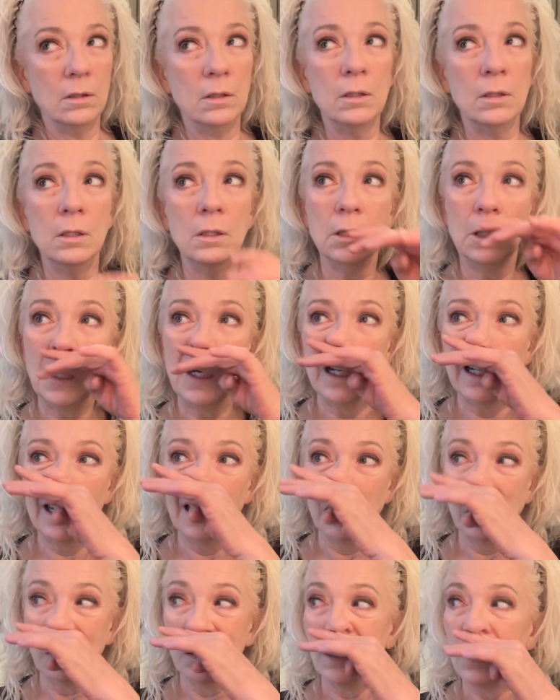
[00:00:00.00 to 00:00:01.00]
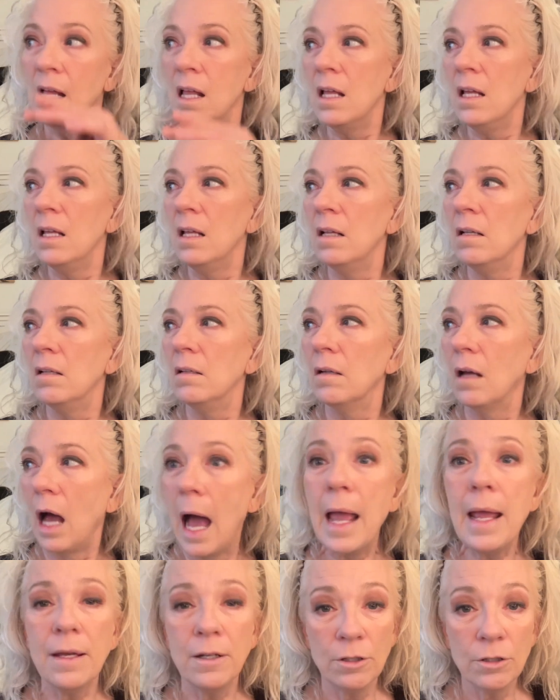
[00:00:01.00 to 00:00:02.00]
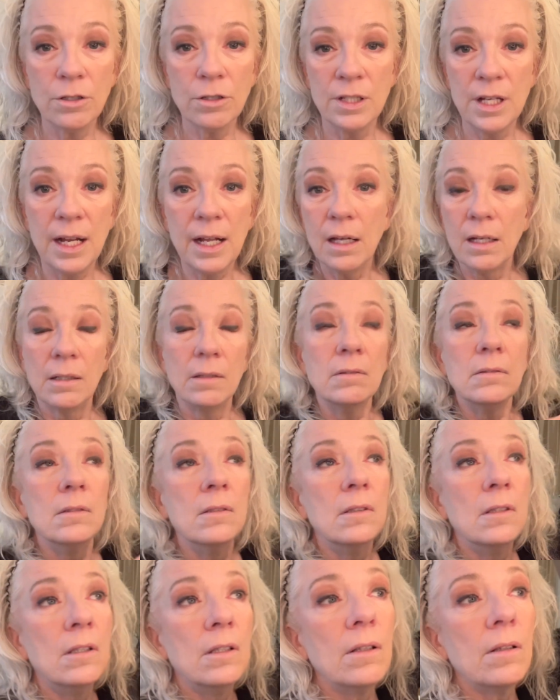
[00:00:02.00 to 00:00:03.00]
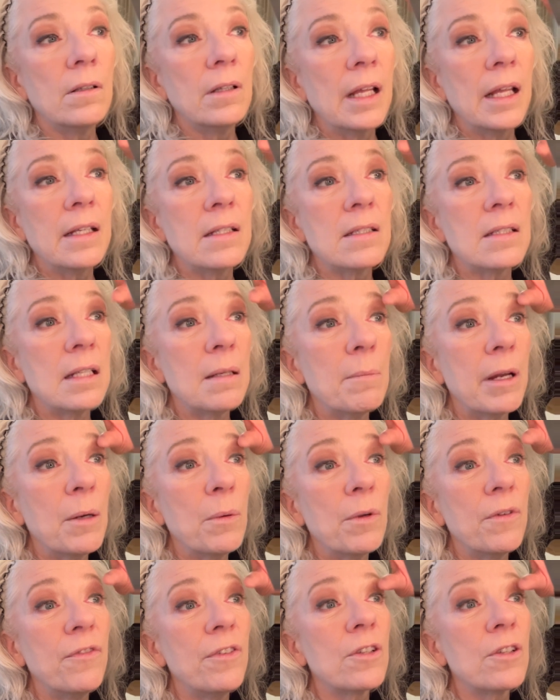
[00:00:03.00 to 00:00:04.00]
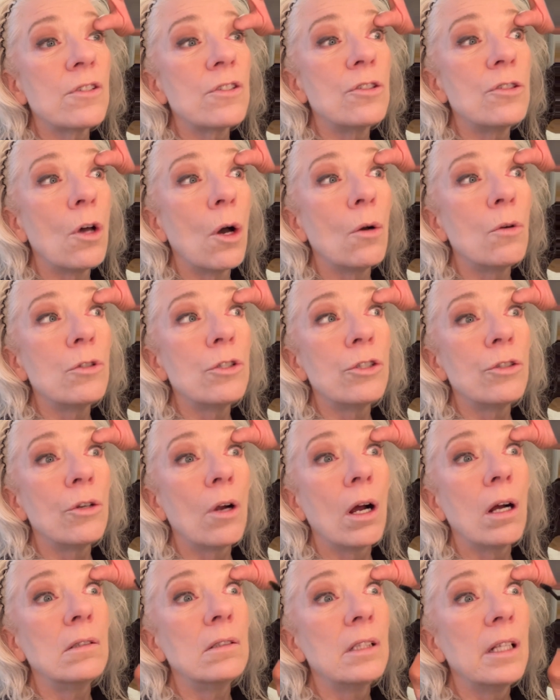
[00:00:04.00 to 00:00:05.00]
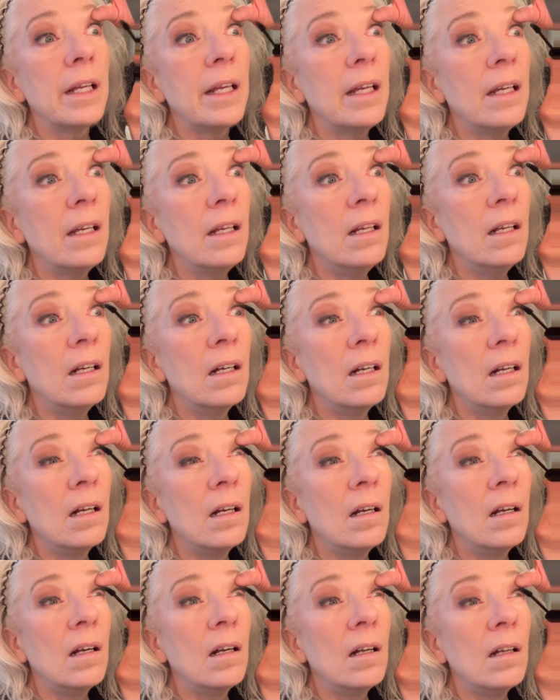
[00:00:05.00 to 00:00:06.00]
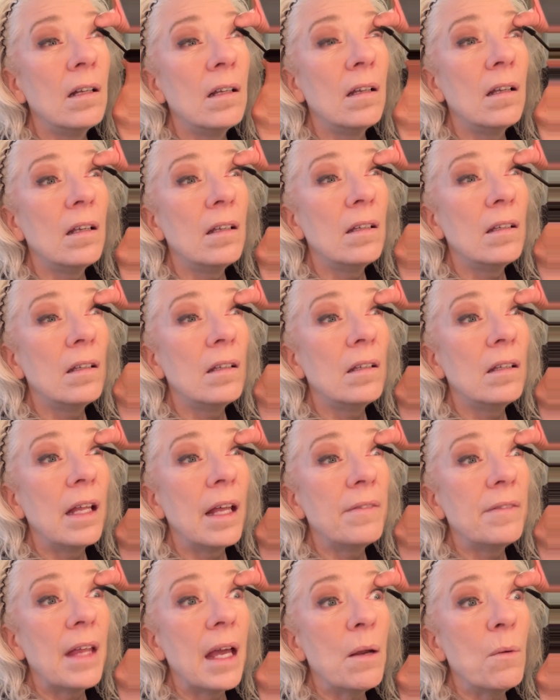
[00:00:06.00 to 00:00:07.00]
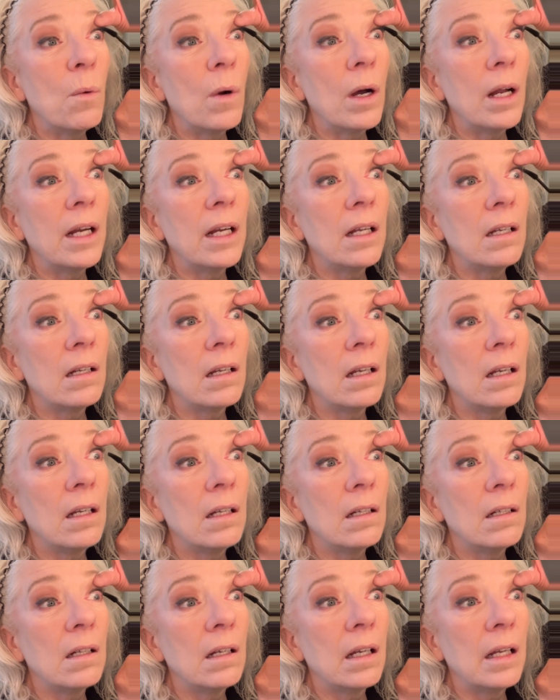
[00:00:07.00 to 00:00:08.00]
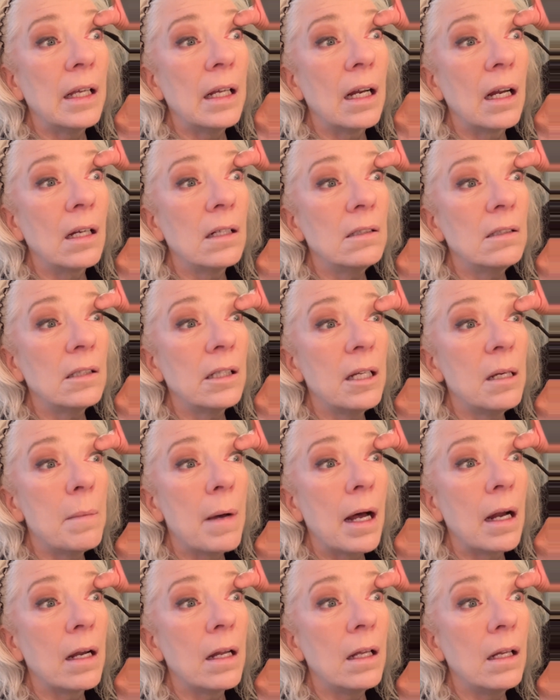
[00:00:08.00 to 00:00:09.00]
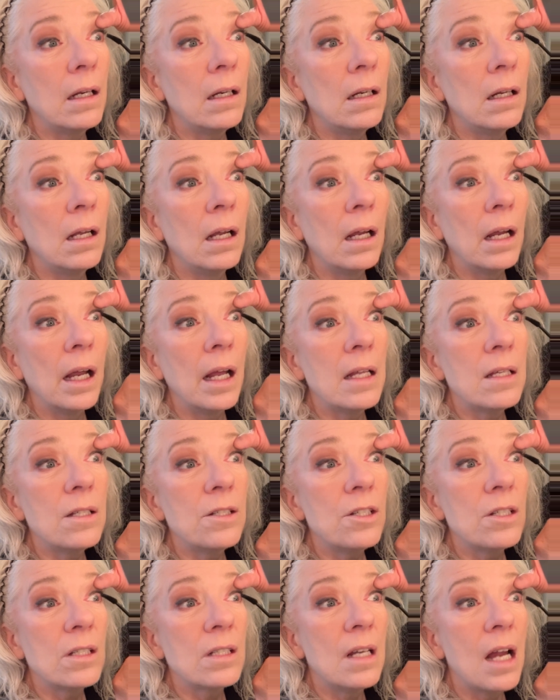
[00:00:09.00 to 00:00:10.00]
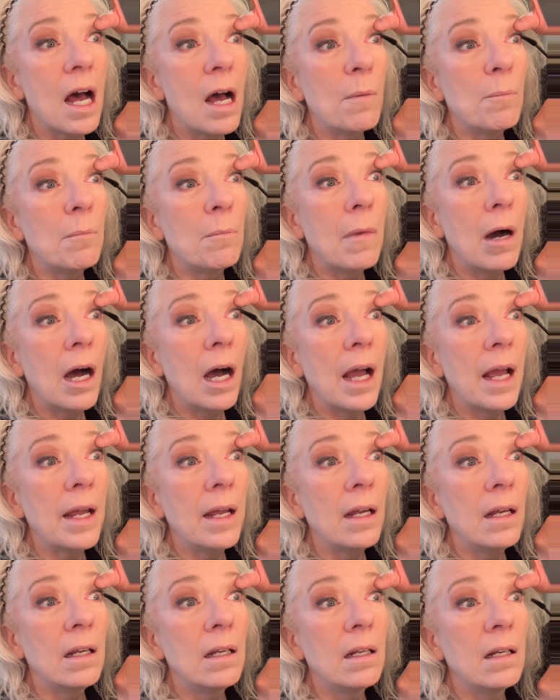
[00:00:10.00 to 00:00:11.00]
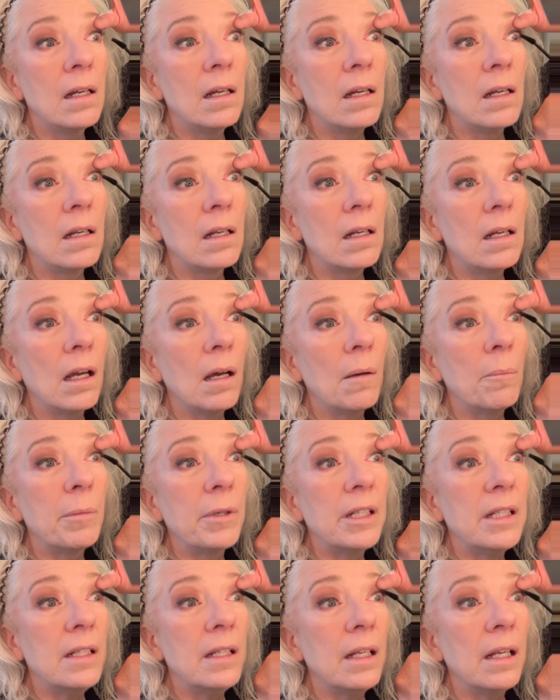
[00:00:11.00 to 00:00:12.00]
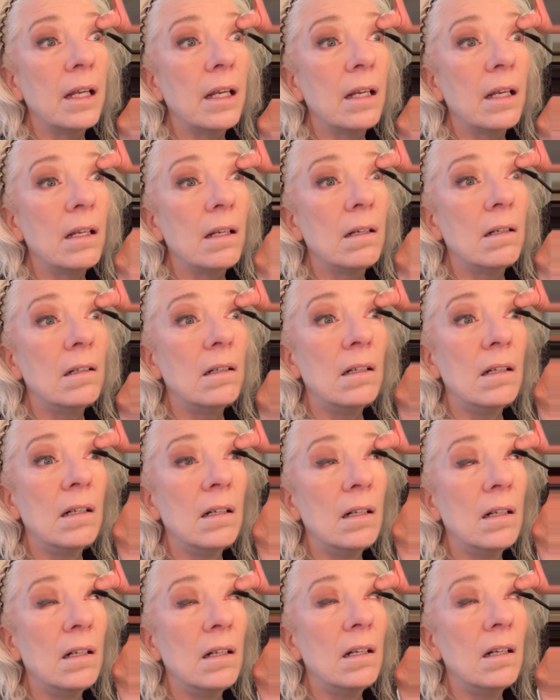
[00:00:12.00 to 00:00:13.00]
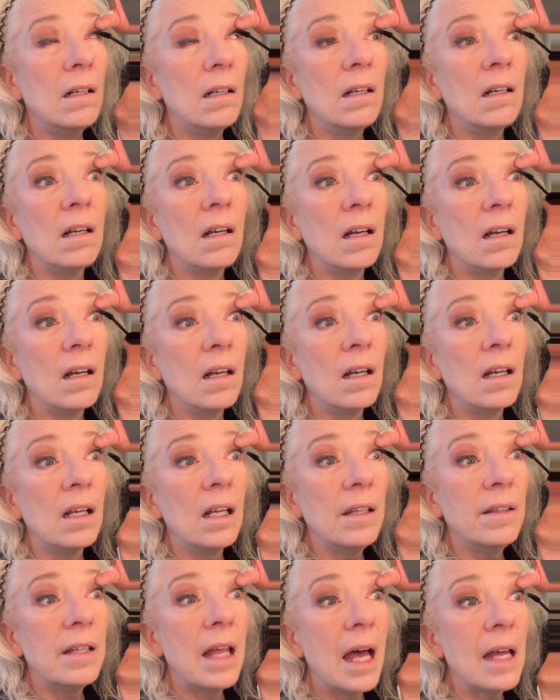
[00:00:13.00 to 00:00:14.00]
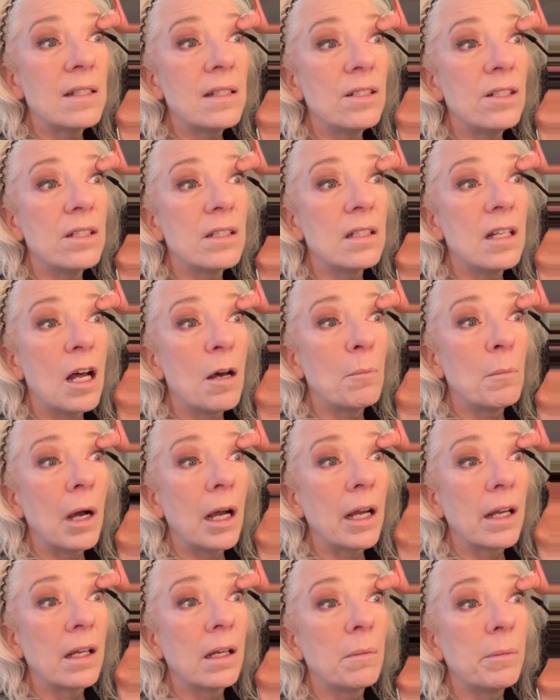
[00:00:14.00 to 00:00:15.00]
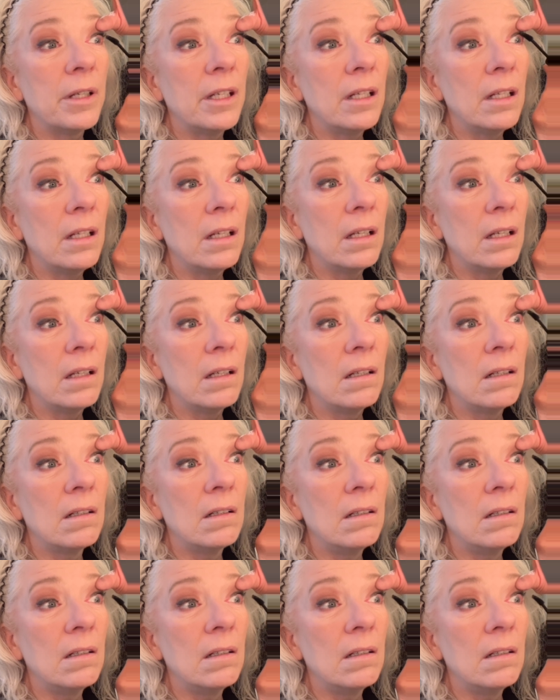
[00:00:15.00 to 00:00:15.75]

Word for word: I understand that somebody would feel so strongly that they want to get ugly about it. It's just not my cup of tea. That's just not my cup of tea.